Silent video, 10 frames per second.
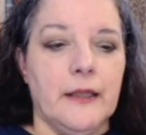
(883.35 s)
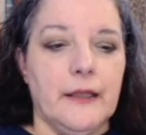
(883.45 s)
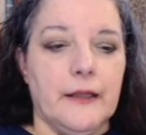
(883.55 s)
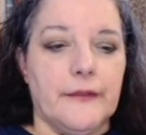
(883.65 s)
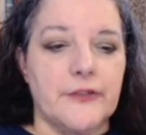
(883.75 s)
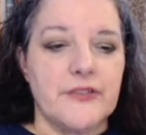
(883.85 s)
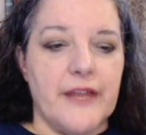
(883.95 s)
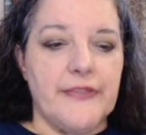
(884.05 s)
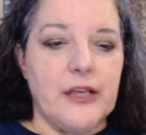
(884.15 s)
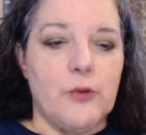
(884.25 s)
There's
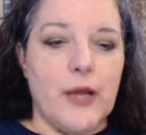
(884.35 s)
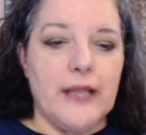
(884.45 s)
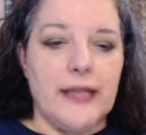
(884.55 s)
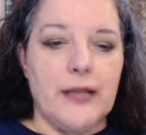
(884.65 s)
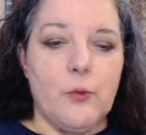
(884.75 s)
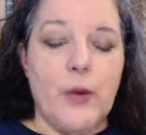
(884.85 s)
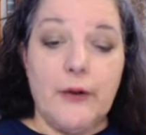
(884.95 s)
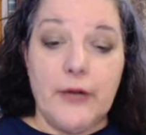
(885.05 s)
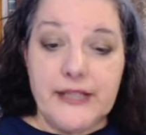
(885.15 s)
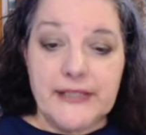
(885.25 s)
nothing quite like
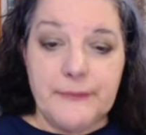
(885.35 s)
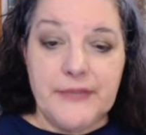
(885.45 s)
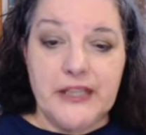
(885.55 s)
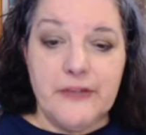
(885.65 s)
wearing something